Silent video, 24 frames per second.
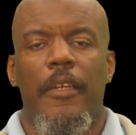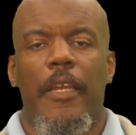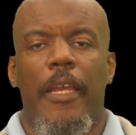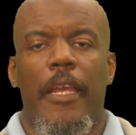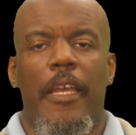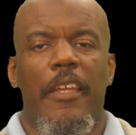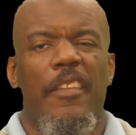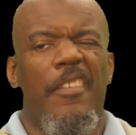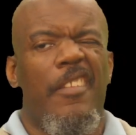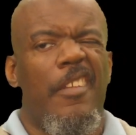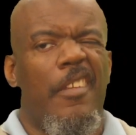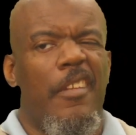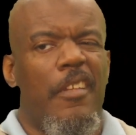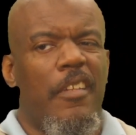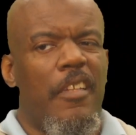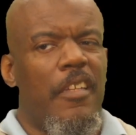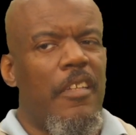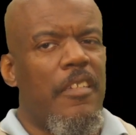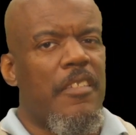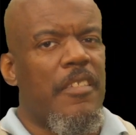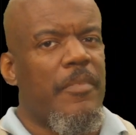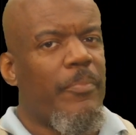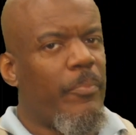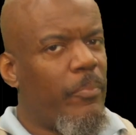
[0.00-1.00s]
And then
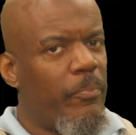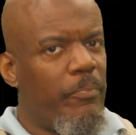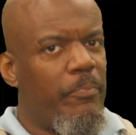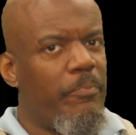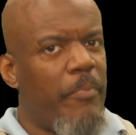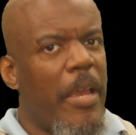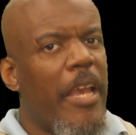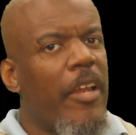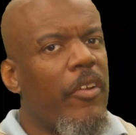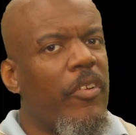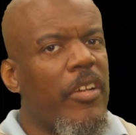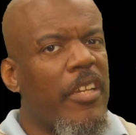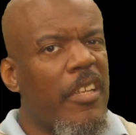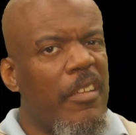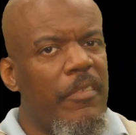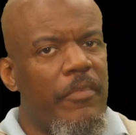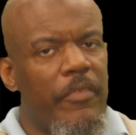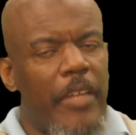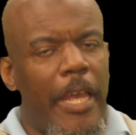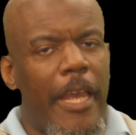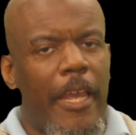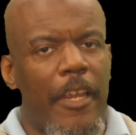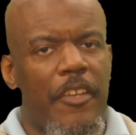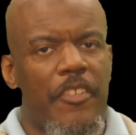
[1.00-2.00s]
a smattering of
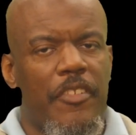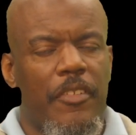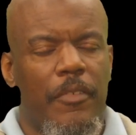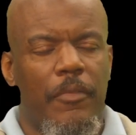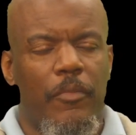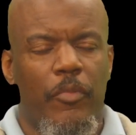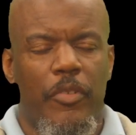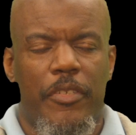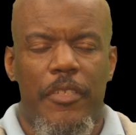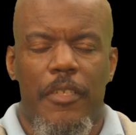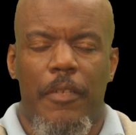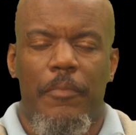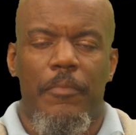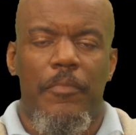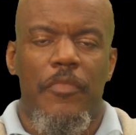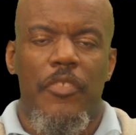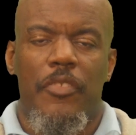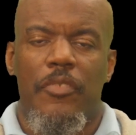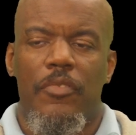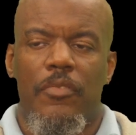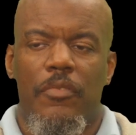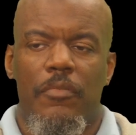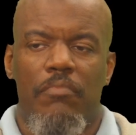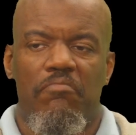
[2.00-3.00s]
action, which
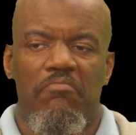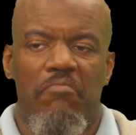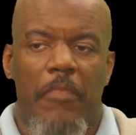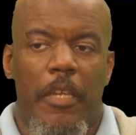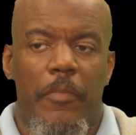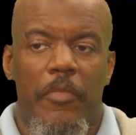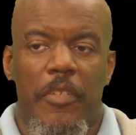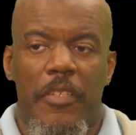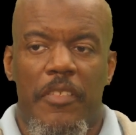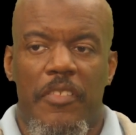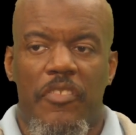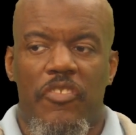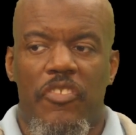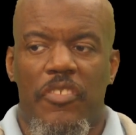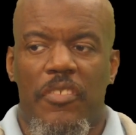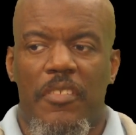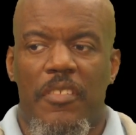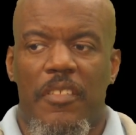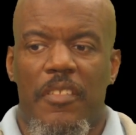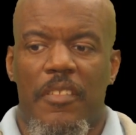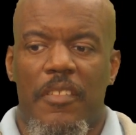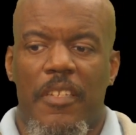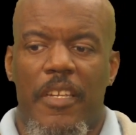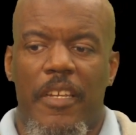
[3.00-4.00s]
maybe it's just
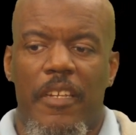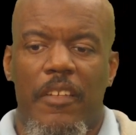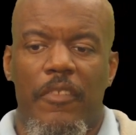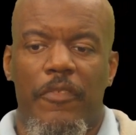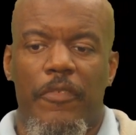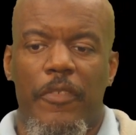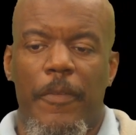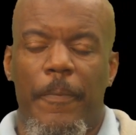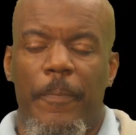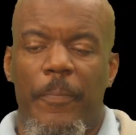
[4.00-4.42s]
to kind of